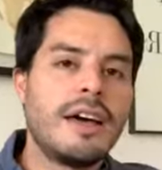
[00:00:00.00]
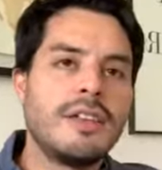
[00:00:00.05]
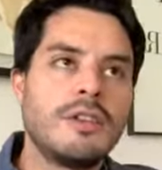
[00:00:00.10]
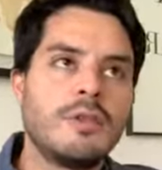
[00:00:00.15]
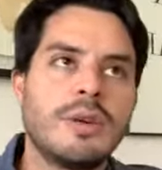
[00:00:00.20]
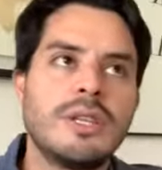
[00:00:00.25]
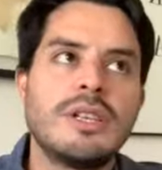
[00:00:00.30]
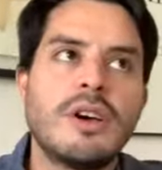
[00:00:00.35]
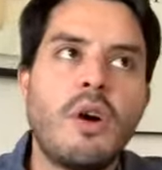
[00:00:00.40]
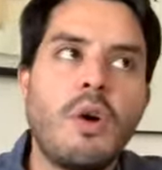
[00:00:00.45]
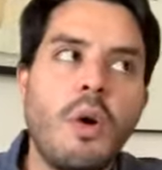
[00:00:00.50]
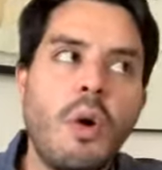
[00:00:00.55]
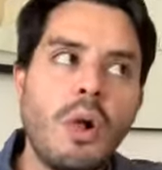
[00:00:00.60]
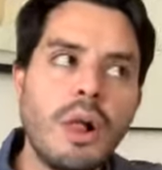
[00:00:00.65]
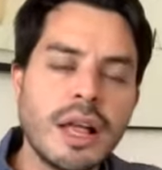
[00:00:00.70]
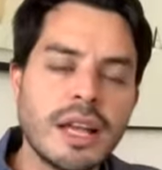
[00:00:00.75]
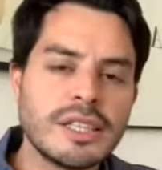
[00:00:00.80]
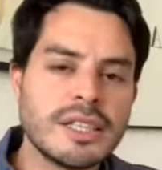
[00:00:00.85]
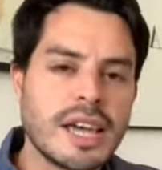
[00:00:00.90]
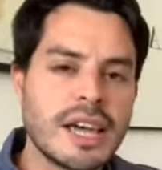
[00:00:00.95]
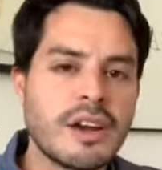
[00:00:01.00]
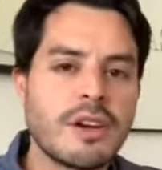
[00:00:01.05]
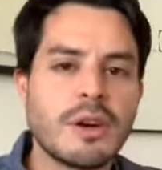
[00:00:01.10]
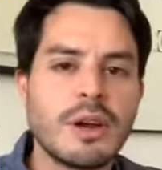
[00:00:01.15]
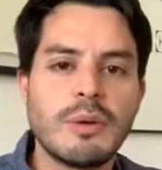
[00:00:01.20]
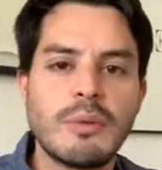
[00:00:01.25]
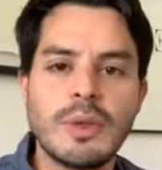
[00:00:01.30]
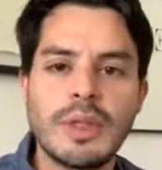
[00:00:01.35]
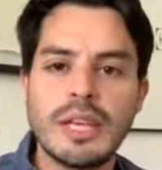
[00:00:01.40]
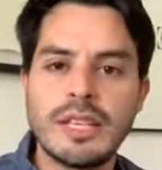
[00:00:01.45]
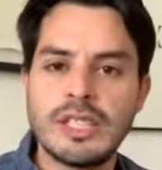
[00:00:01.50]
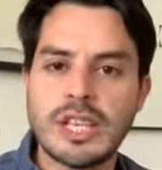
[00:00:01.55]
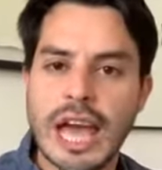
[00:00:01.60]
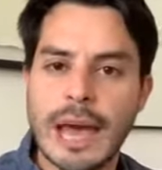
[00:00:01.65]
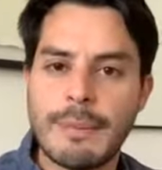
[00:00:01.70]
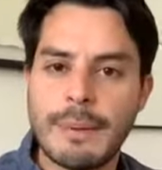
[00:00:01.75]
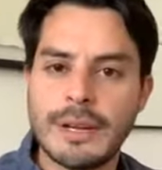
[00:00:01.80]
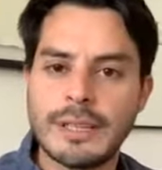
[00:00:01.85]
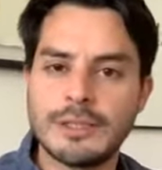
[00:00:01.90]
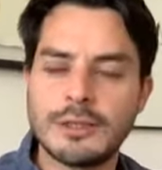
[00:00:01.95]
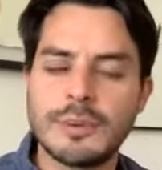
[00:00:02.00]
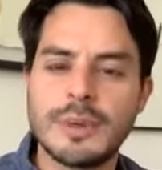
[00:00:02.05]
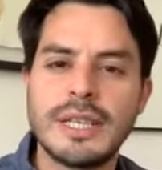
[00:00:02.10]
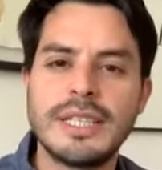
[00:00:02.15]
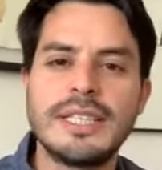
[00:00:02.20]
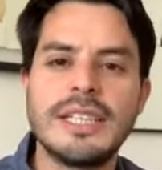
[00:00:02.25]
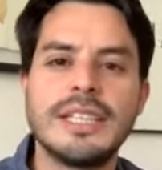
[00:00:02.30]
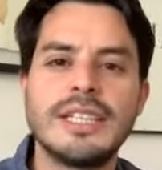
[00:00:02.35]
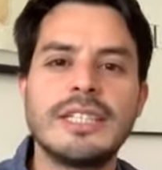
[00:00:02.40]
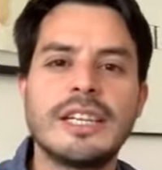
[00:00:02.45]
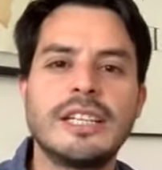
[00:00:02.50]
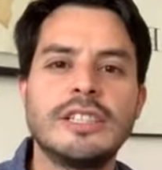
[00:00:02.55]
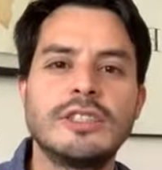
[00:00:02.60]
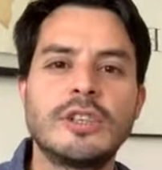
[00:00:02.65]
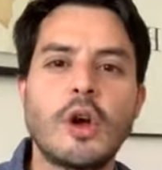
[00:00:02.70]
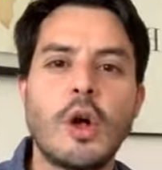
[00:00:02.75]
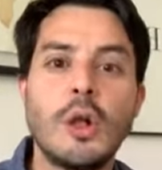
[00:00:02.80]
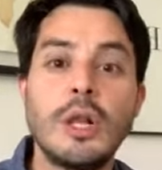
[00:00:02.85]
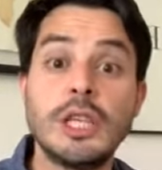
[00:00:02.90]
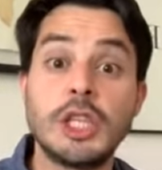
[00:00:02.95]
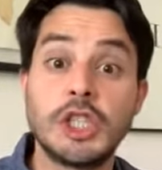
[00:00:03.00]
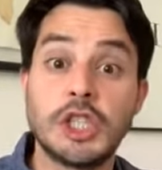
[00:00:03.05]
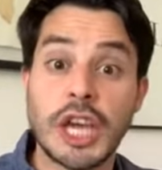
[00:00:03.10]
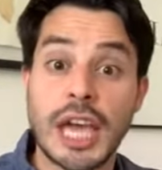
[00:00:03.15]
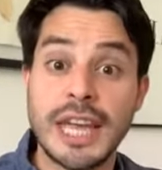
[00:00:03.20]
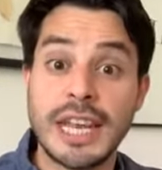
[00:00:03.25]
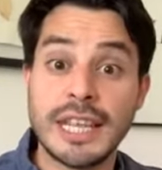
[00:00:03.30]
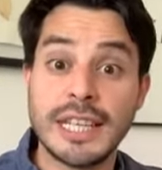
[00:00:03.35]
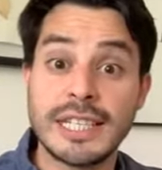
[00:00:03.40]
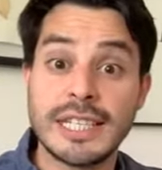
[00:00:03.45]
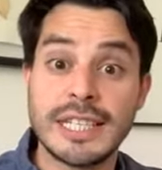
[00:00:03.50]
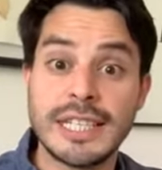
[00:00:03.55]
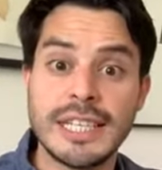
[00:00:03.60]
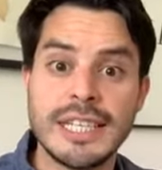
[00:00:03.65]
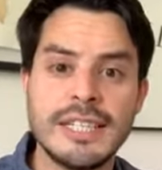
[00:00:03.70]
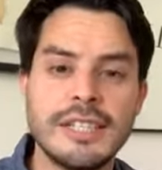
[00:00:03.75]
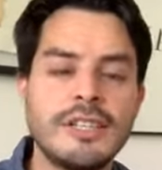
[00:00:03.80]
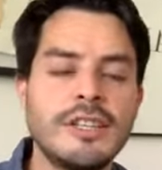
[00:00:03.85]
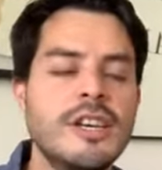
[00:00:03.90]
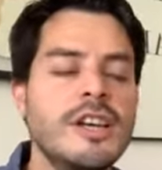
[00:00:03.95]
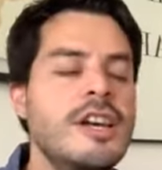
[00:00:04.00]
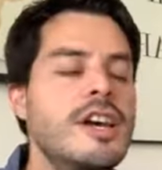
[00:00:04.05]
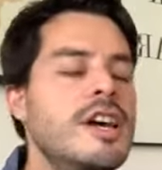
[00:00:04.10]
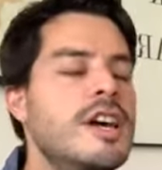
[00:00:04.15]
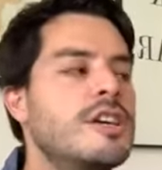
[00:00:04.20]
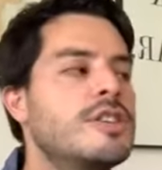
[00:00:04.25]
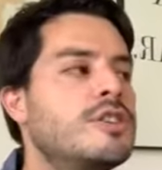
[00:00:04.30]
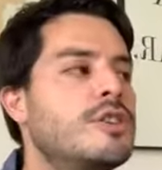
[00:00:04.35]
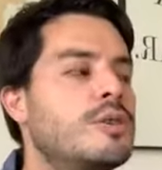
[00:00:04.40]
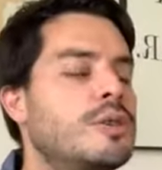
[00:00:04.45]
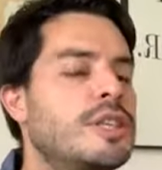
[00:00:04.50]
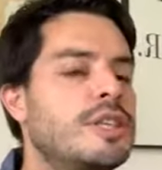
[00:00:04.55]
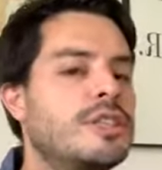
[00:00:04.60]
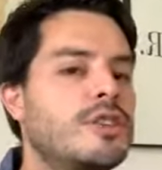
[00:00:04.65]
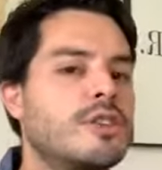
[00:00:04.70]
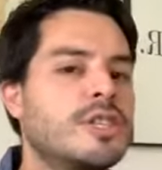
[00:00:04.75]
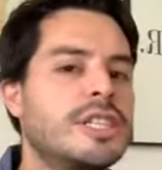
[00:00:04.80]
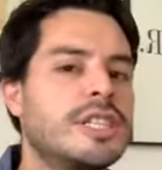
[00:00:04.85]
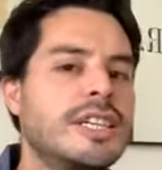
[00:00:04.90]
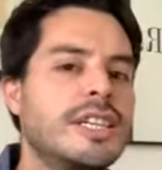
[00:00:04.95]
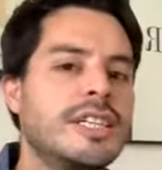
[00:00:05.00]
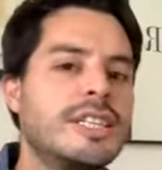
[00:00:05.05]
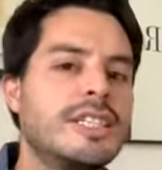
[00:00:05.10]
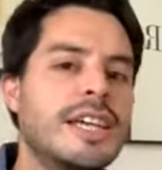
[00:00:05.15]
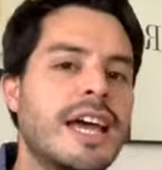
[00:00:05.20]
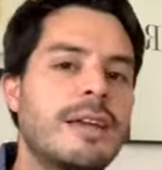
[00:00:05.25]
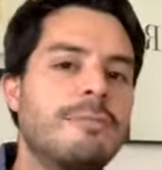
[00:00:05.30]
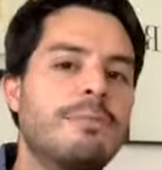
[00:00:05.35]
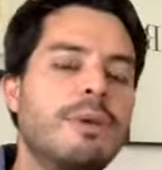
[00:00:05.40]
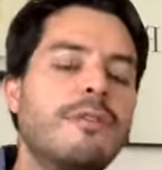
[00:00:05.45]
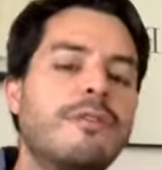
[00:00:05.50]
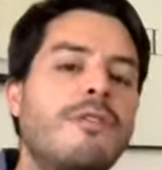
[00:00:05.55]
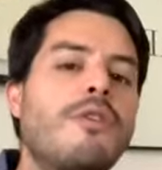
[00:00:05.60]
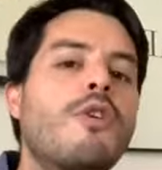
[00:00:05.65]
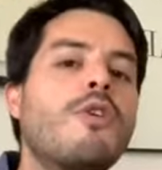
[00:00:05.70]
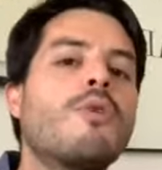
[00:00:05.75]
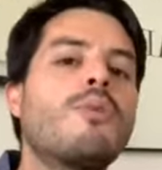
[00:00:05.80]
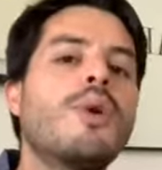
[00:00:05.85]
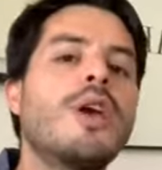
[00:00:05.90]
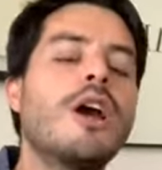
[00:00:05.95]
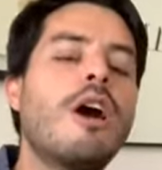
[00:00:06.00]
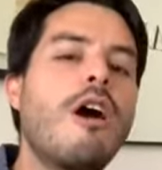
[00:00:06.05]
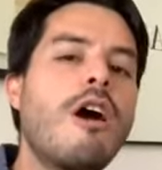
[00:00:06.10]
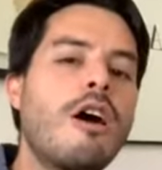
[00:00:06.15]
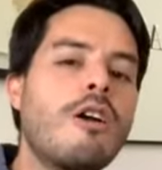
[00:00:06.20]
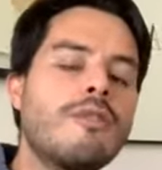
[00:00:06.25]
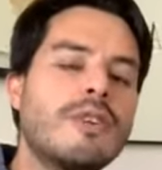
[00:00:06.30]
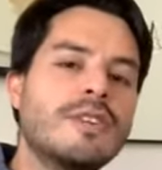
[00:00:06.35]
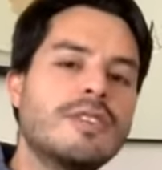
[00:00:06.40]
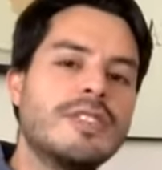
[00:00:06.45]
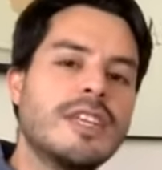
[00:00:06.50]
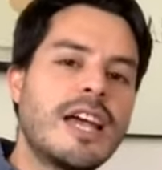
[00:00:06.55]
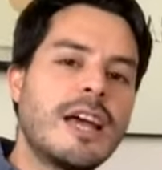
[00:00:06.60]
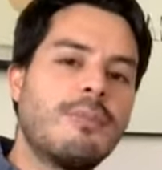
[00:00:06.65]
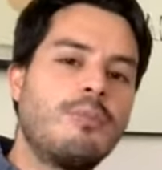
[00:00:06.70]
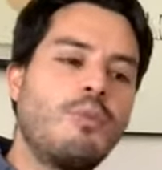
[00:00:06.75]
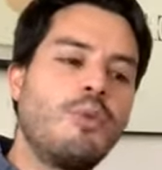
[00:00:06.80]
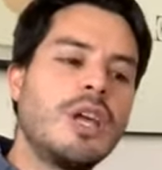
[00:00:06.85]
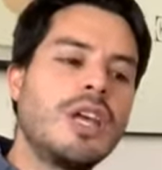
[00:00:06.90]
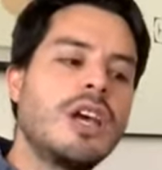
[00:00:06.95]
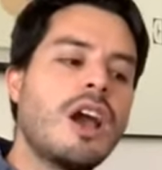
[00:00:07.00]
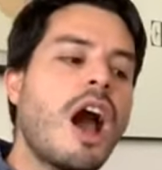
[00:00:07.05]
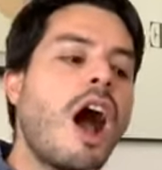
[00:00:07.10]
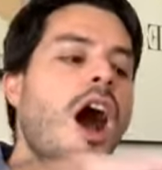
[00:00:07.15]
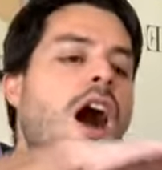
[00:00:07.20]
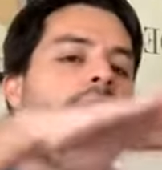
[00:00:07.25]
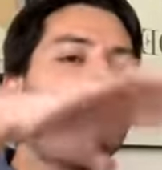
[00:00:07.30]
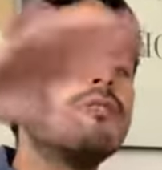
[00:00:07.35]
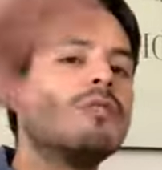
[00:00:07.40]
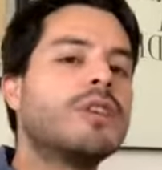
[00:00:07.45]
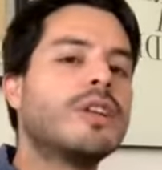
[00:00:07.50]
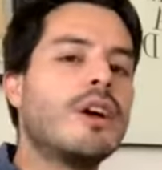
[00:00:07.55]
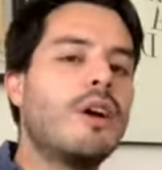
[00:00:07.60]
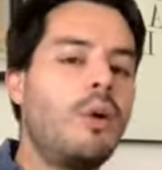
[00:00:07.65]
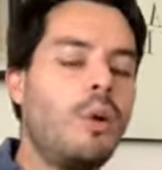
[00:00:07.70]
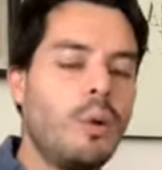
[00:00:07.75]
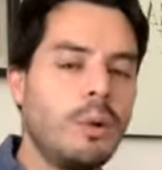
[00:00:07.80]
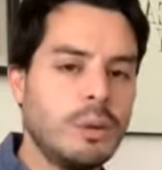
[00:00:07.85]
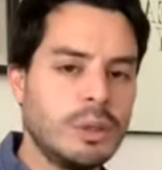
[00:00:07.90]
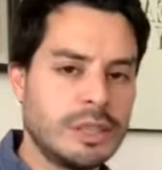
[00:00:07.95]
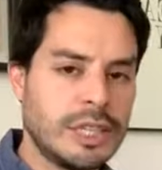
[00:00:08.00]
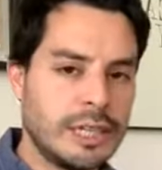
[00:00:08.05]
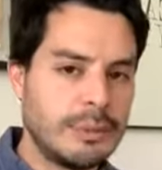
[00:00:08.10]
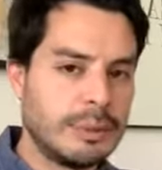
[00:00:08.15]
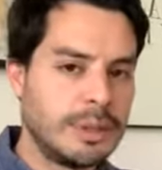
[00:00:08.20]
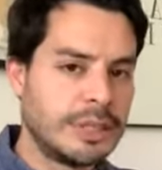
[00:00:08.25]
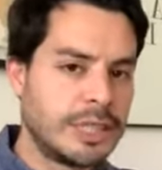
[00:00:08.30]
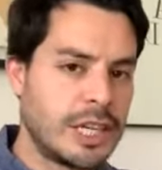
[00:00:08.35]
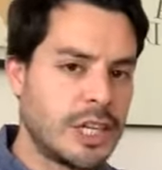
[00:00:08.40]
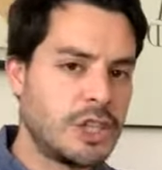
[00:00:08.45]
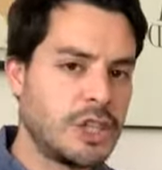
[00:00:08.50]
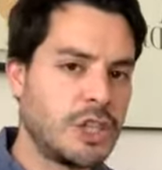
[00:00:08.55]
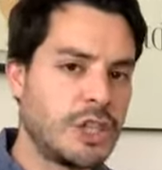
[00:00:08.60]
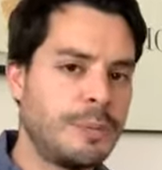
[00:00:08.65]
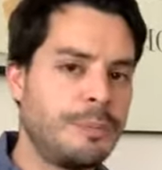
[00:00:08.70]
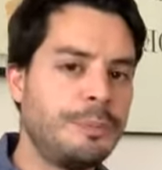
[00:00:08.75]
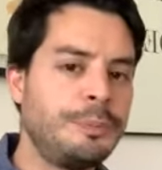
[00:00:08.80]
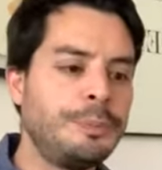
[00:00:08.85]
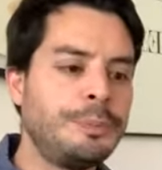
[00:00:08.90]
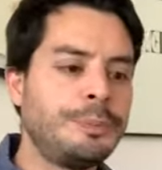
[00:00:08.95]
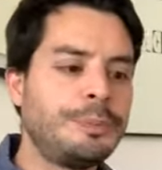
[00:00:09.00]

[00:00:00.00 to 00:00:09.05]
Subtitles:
there is a whole category within Japanese green teas that is called shaded teas. So these are teas that before we harvest them, we cover the whole tea plantation